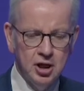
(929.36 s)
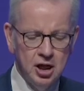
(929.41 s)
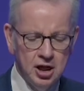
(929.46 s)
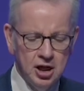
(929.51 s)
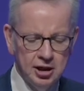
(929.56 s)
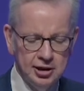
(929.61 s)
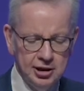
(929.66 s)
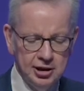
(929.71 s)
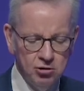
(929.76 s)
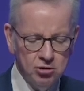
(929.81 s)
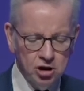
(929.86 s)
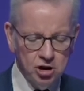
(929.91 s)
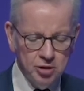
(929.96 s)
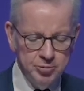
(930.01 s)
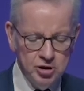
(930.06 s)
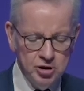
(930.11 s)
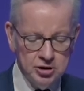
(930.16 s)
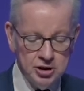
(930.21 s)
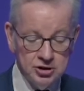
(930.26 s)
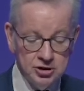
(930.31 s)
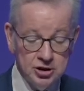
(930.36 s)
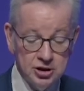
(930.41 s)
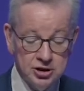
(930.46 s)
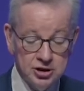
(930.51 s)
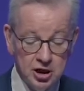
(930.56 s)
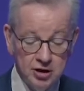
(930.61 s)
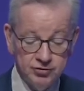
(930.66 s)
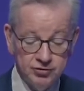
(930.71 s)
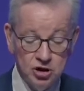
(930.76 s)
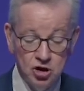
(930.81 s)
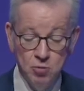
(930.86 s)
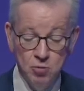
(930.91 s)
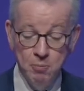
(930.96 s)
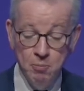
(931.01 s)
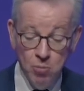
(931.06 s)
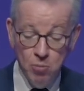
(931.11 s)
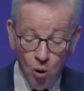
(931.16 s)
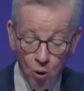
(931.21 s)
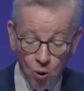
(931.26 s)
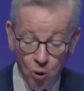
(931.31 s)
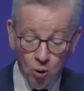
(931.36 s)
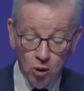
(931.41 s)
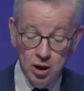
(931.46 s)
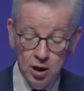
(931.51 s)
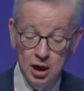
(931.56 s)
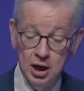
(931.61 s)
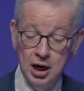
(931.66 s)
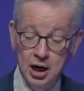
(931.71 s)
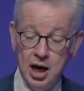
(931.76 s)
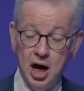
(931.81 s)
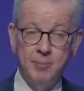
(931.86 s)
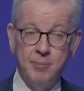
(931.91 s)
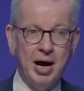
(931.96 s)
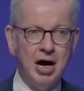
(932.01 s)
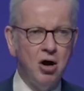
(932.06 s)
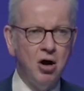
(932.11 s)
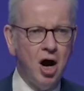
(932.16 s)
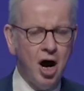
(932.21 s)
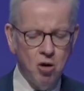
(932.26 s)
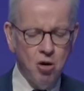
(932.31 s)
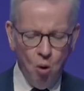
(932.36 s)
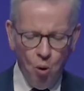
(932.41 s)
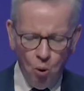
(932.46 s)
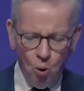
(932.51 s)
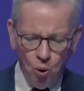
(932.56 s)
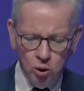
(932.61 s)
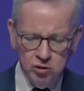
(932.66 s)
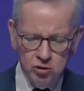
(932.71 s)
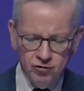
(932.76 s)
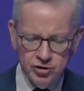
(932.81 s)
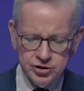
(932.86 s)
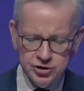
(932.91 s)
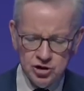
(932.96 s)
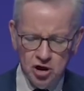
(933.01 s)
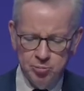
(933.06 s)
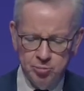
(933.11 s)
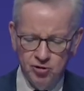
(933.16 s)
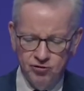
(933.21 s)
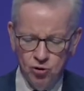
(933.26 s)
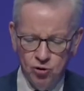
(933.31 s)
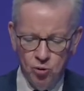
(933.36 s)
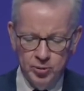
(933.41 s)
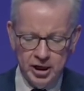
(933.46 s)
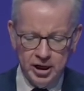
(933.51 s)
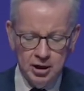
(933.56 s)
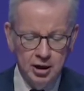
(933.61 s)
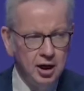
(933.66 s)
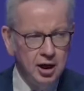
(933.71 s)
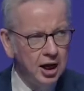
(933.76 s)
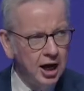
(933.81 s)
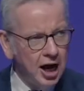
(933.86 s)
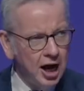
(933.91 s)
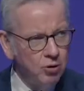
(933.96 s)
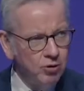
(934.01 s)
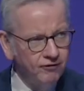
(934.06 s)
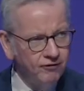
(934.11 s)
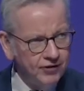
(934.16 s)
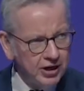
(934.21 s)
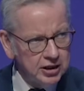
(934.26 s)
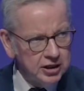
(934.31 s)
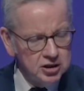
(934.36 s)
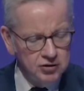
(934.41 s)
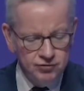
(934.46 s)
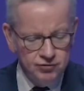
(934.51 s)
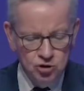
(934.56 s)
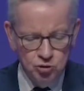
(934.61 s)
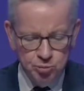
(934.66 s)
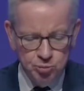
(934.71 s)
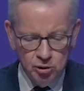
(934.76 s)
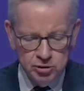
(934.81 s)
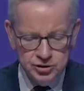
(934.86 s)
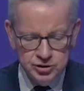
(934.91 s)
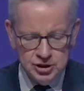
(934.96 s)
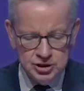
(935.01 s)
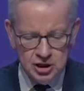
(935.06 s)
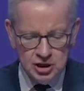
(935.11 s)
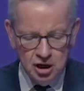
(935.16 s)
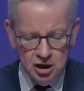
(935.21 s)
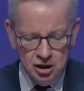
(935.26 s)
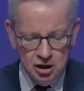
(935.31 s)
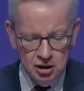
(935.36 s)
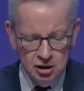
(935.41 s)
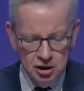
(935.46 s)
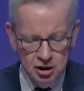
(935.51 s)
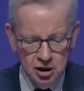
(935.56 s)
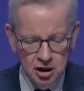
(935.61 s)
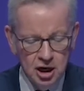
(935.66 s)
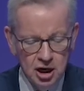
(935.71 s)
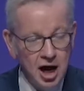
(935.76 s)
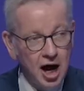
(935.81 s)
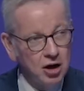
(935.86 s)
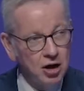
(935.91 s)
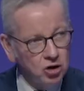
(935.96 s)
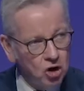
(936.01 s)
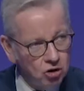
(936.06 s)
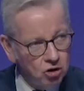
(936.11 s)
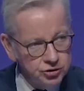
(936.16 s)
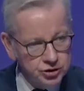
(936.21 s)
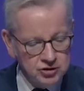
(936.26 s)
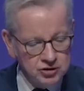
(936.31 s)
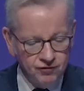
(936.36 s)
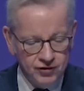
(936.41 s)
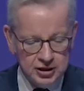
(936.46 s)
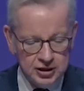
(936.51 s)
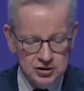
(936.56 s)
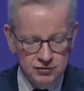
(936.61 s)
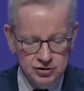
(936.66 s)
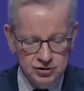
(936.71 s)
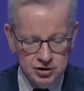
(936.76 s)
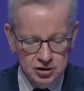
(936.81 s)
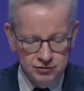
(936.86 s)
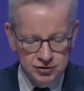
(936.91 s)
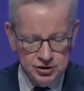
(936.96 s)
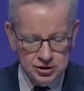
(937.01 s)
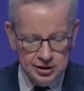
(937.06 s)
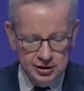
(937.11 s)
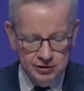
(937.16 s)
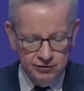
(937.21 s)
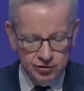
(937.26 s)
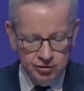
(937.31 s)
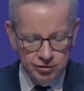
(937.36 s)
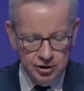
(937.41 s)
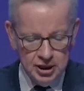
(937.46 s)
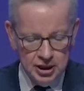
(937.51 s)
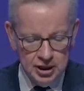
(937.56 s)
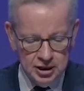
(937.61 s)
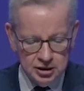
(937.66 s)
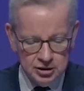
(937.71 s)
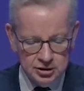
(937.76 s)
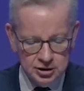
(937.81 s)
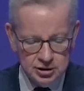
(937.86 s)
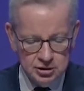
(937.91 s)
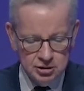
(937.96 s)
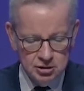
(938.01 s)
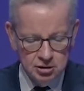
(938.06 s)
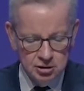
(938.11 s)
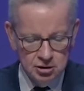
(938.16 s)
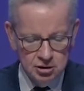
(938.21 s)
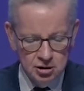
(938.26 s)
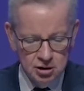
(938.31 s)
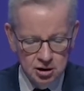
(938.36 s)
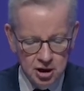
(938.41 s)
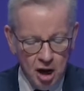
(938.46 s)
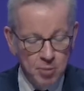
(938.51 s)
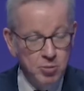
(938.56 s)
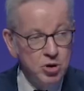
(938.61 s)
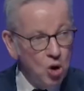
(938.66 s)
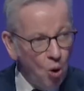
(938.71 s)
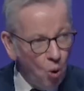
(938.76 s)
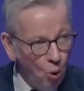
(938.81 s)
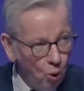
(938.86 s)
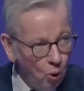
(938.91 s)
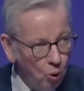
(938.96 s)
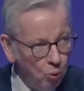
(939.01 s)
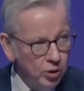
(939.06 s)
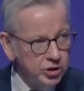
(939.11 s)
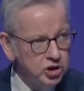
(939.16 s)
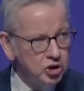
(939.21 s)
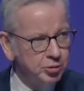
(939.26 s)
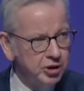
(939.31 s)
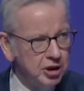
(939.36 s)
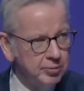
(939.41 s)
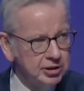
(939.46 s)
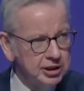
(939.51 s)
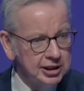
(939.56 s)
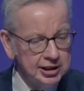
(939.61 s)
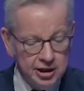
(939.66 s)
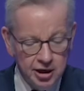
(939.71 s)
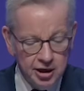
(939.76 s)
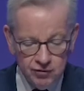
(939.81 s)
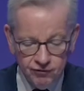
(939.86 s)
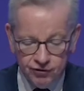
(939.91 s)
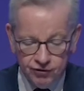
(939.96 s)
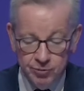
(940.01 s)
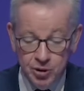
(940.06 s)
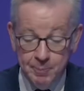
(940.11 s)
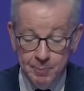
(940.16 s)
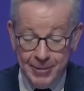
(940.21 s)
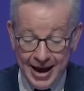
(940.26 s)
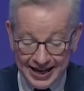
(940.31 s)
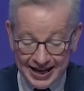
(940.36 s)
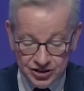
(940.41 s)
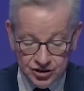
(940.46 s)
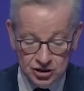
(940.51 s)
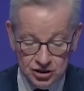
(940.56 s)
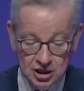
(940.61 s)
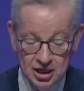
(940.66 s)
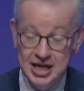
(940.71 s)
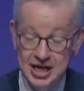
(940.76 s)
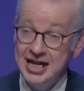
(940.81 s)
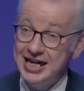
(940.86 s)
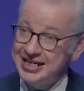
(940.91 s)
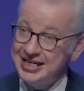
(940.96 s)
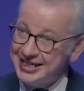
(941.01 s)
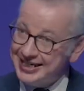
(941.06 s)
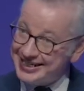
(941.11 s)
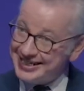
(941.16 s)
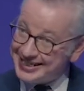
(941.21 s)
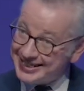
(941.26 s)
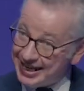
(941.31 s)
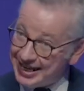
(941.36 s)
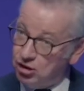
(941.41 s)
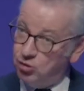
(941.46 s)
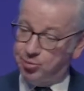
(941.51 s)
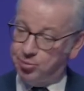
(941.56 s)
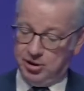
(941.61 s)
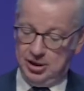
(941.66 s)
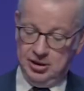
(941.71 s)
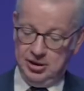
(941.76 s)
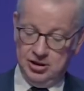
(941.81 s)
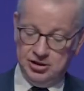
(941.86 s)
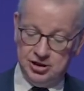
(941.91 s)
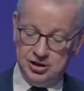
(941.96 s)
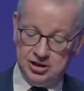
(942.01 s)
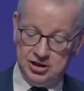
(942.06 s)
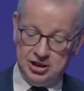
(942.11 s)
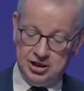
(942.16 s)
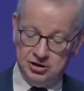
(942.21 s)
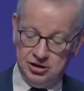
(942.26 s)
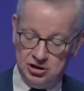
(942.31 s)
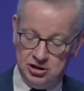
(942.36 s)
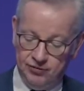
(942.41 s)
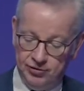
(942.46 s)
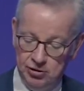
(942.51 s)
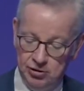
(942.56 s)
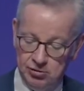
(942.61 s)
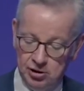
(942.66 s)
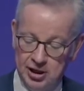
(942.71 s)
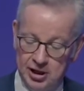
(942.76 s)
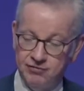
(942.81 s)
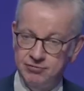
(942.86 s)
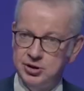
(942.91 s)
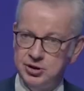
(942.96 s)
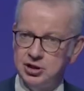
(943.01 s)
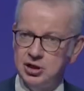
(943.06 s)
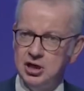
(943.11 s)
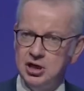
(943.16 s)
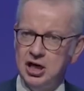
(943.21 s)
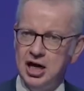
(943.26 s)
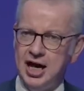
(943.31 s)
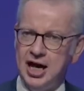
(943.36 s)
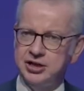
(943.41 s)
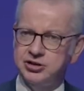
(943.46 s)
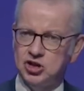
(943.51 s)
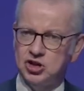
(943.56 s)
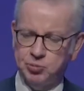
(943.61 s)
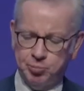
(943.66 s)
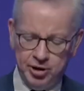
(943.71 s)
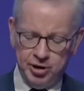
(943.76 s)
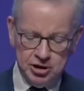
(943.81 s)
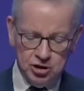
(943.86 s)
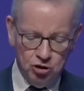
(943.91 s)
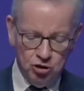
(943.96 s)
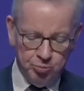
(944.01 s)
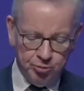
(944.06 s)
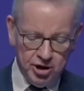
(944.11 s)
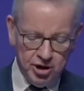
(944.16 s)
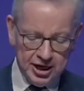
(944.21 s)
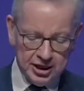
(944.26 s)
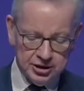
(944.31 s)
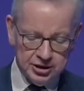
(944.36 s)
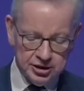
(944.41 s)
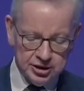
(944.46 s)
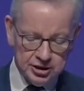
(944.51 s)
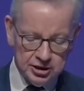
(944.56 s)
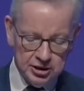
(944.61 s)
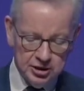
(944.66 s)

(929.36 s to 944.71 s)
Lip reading: Local communities deserve to know more about how all of us are performing, how effective new policies are, how cost-effective service delivery is. And we all want to be able to learn from the best, to celebrate the successes of local government and to spread good practice.